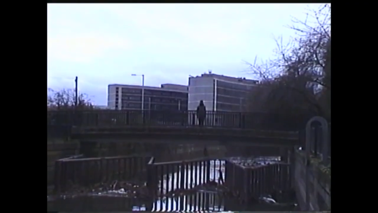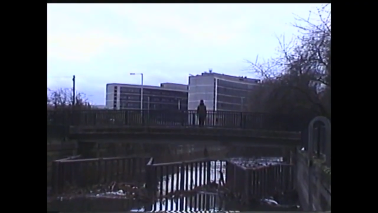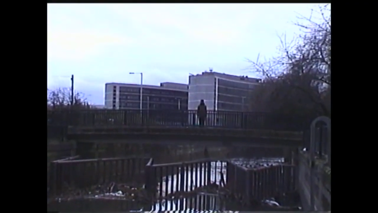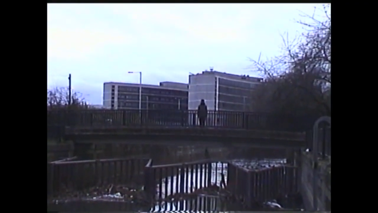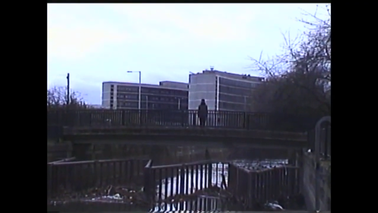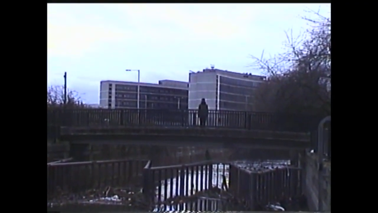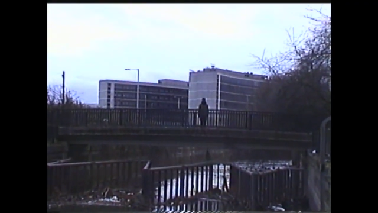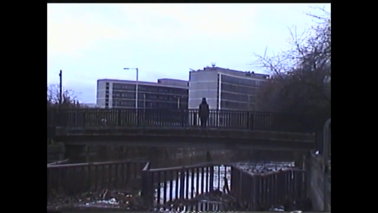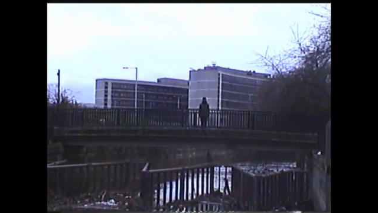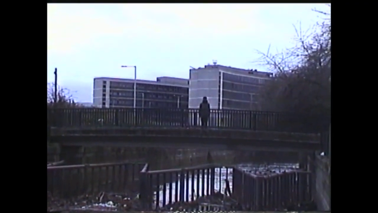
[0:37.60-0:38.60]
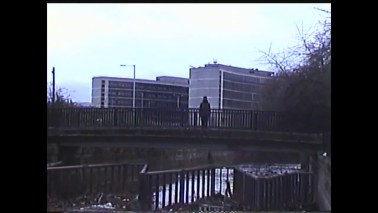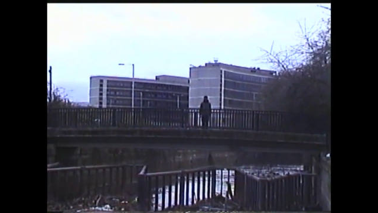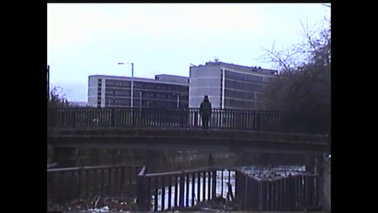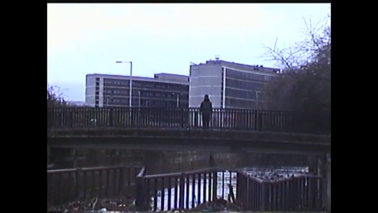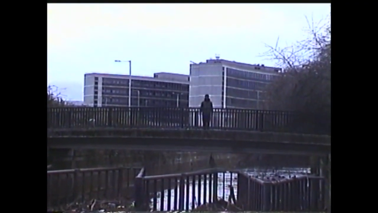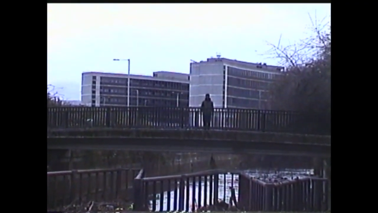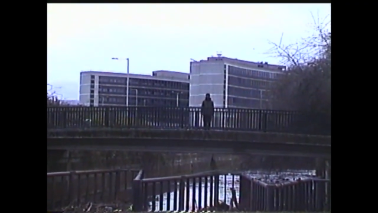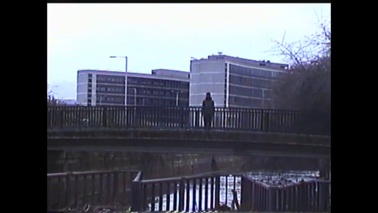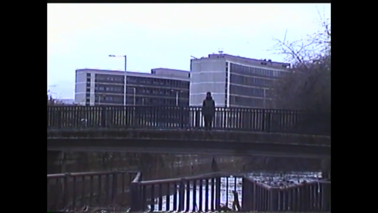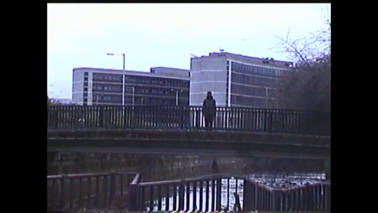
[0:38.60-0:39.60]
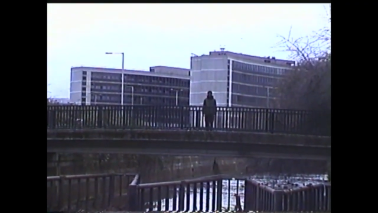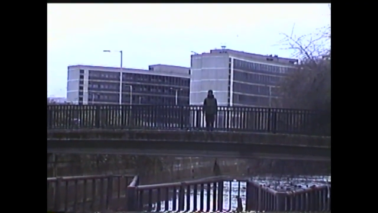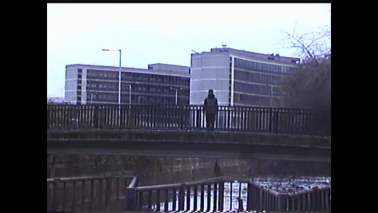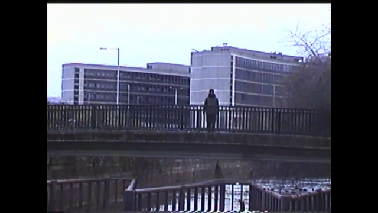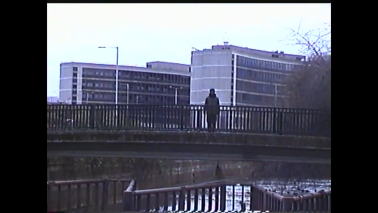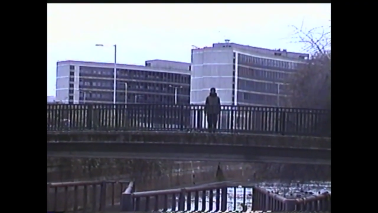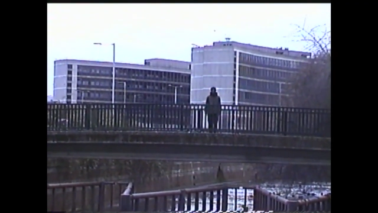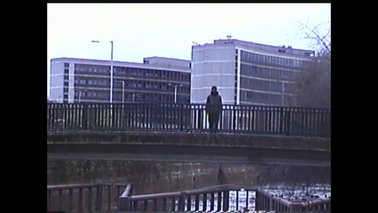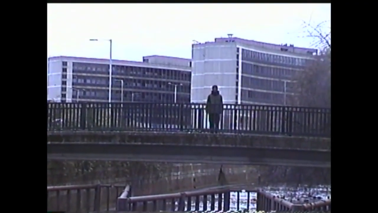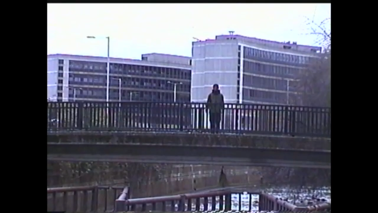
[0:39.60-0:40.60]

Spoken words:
(no speaker visible)